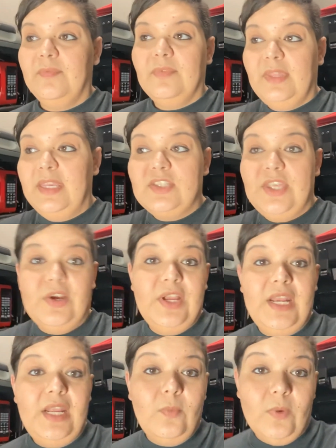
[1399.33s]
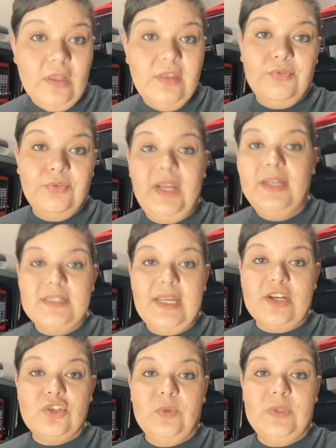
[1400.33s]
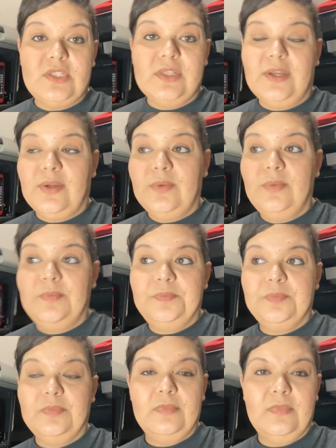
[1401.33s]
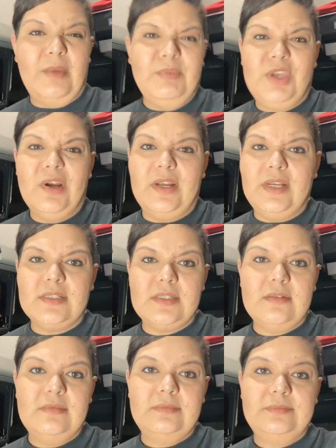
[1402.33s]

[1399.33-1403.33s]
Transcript: Is there anywhere that freight is actually slow? I'm curious.